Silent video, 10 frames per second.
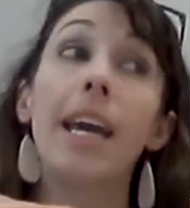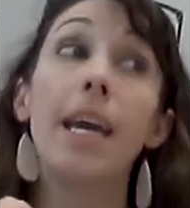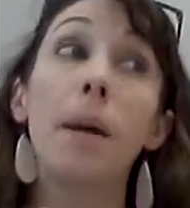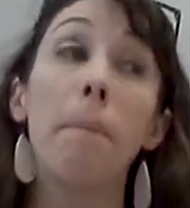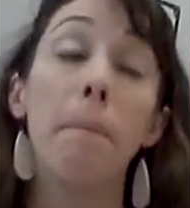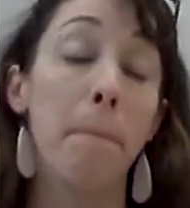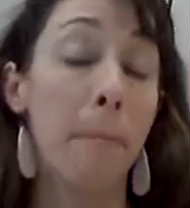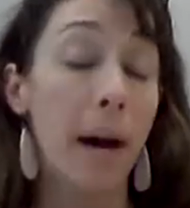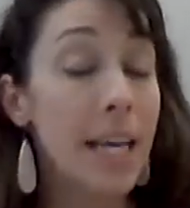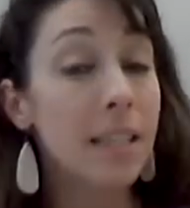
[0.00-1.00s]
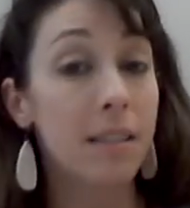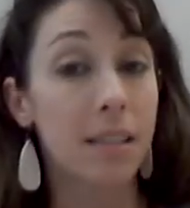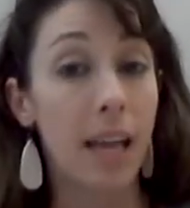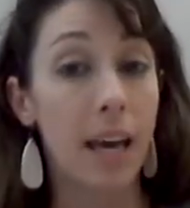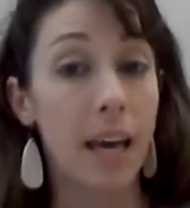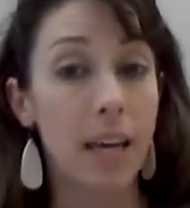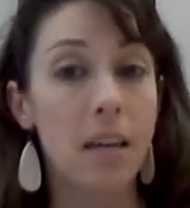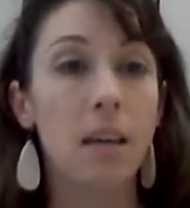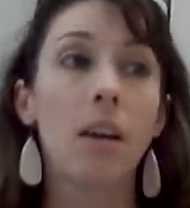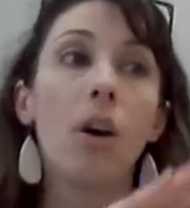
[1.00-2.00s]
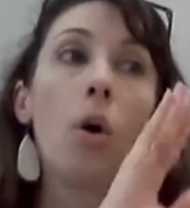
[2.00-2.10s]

it might say